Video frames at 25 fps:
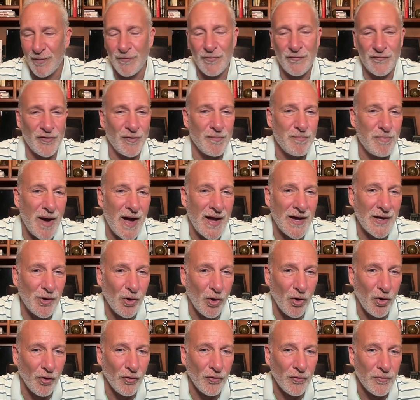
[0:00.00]
from buying
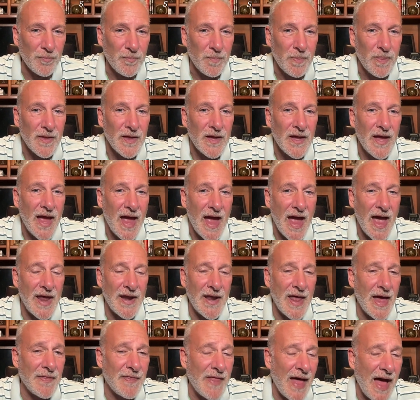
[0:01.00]
gold,
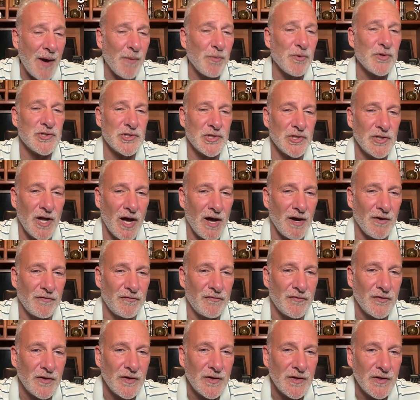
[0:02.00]
and that was
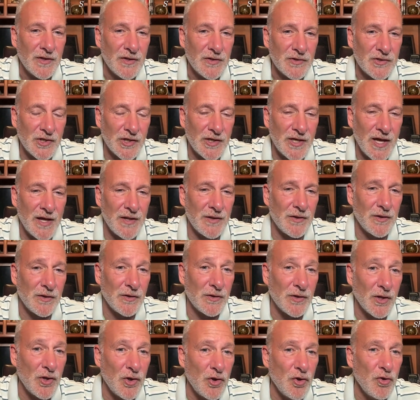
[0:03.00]
enough to get
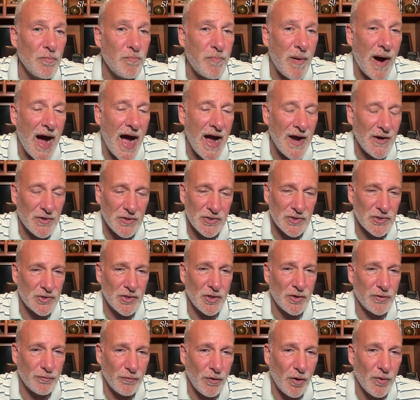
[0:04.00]
the new buyers
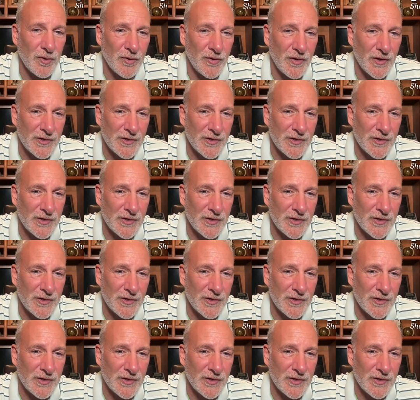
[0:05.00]
to throw in the